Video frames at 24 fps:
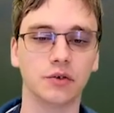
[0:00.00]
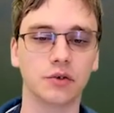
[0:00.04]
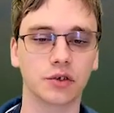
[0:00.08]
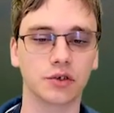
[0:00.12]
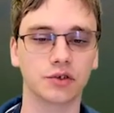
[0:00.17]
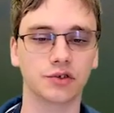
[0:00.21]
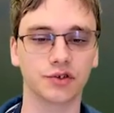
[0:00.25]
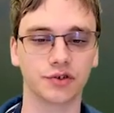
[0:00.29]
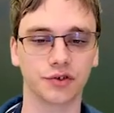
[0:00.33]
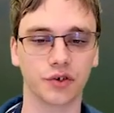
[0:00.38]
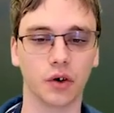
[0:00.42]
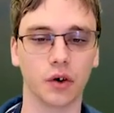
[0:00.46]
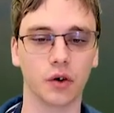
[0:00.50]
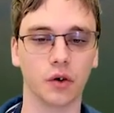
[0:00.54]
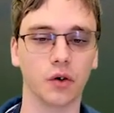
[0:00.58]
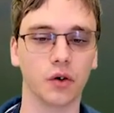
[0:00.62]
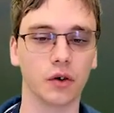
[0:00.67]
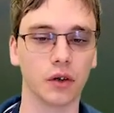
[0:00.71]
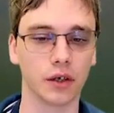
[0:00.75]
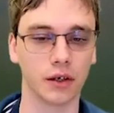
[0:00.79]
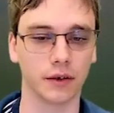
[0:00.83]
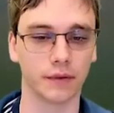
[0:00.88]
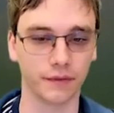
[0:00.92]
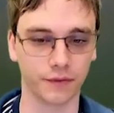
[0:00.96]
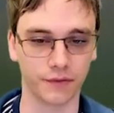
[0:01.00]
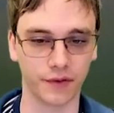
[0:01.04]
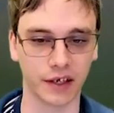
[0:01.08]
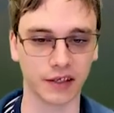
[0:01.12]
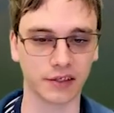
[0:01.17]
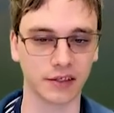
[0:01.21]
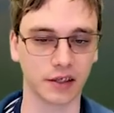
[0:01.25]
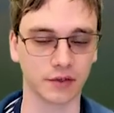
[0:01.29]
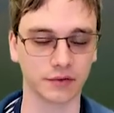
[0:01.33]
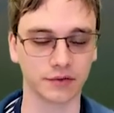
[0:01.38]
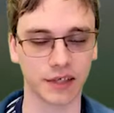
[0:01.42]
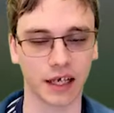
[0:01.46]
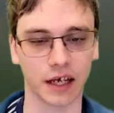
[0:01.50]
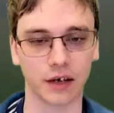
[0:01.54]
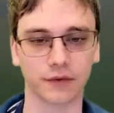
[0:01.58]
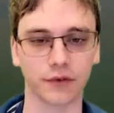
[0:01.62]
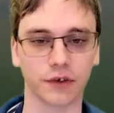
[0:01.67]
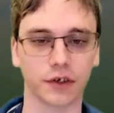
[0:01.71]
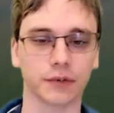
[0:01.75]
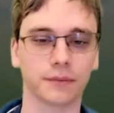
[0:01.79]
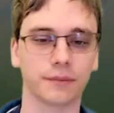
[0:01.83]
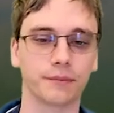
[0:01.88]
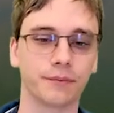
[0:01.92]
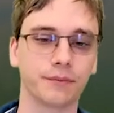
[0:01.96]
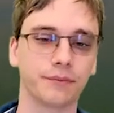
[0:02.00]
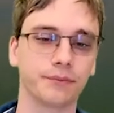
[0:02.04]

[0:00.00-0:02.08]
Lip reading: control Phasing of Zhalfir.